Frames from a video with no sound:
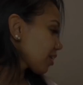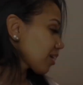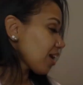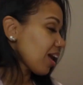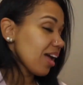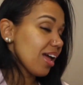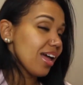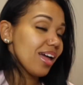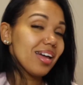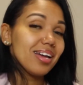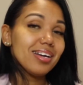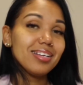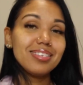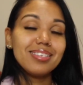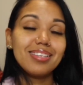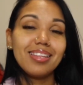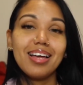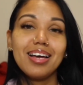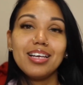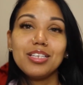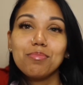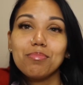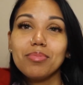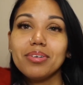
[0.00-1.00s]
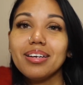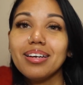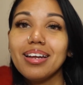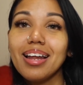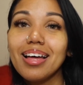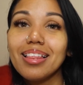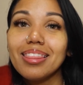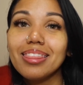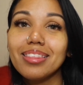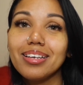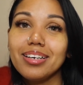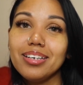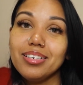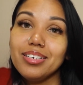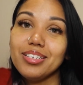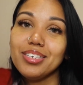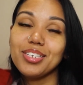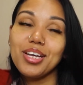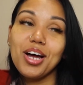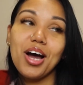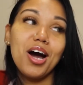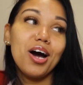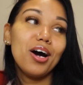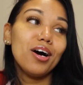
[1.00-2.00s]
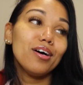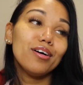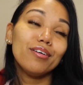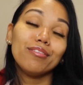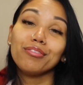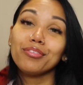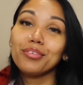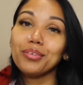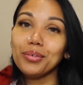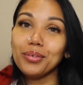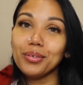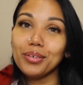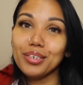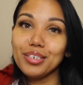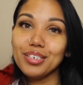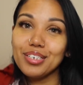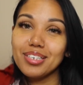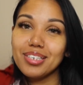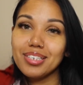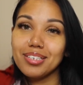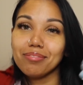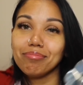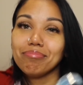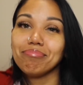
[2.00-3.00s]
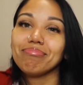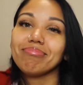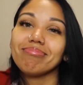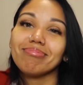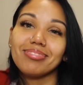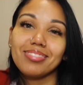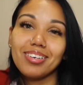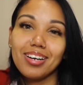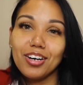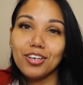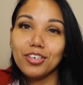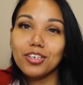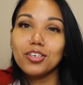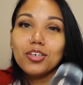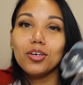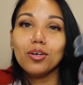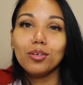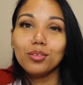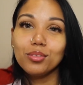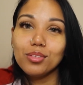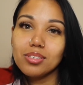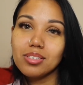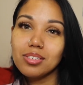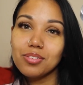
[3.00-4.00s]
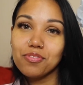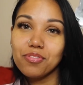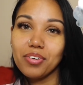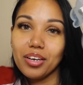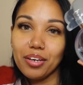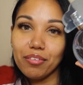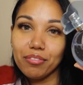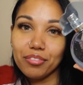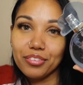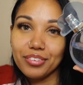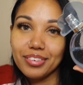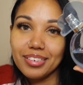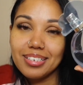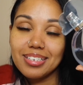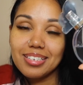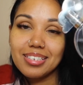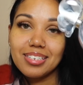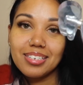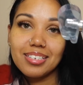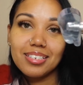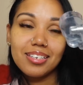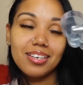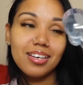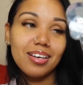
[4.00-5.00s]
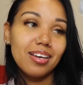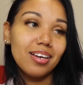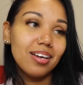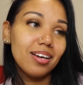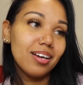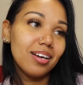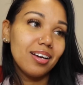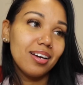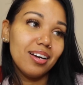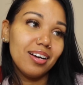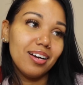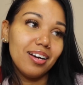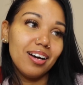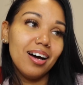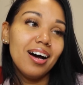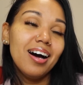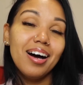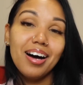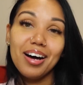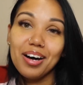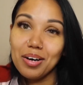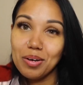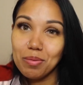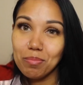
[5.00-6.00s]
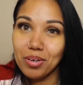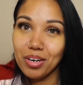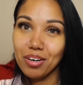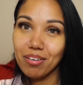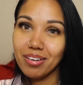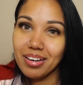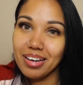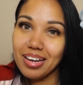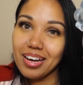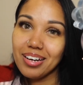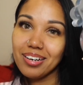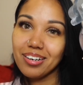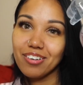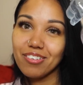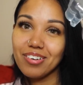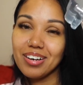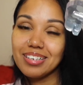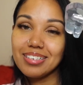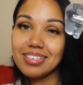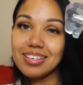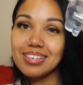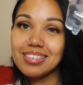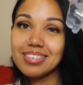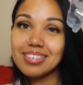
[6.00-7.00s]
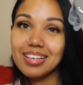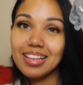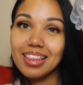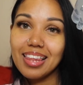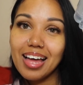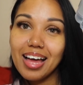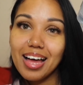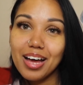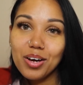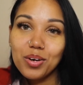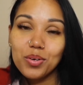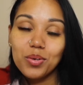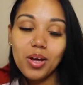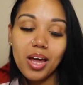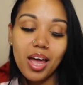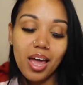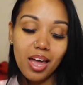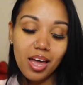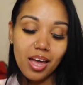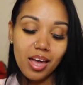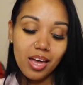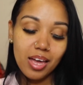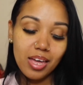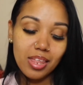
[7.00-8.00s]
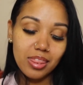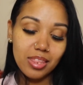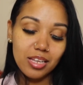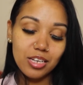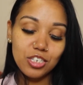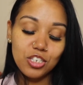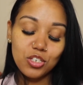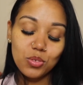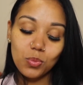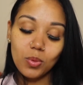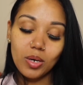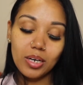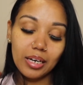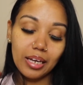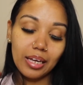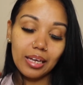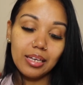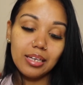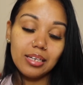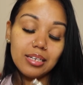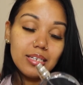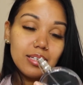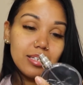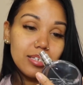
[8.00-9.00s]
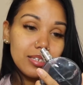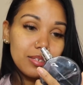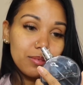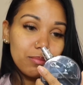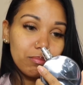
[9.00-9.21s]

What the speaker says: And last but not least, of course, a cult favorite, Ariana Grande's Cloud. This one is